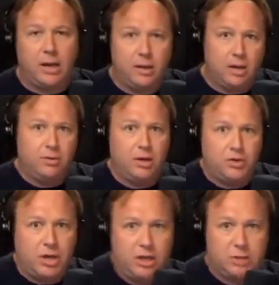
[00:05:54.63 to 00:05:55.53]
and
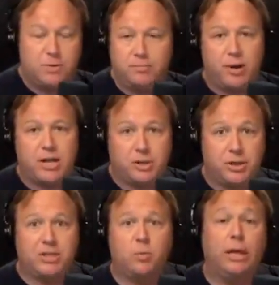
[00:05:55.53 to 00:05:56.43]
Jennings had been pressured.
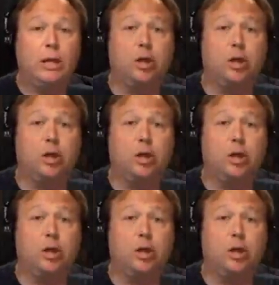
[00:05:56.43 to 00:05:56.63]
He said, well, it